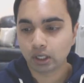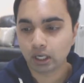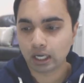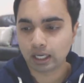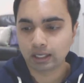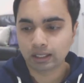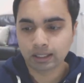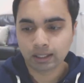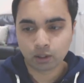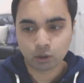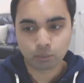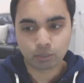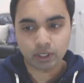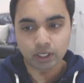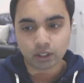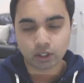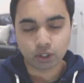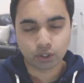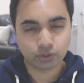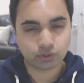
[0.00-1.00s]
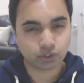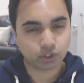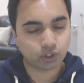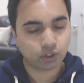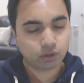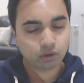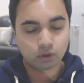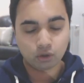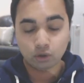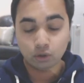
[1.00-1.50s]
A little bit goes a,
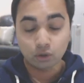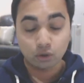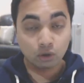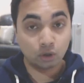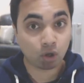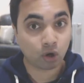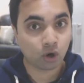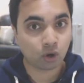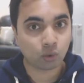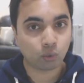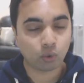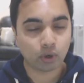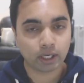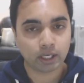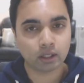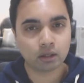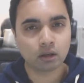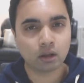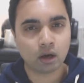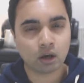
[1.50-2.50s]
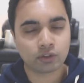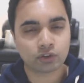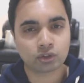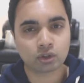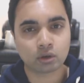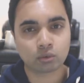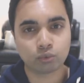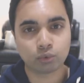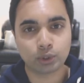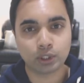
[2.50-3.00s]
a long way. It lathers
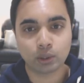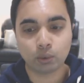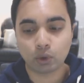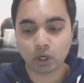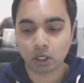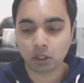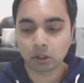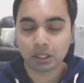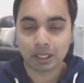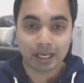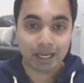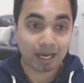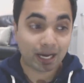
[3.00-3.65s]
up really well.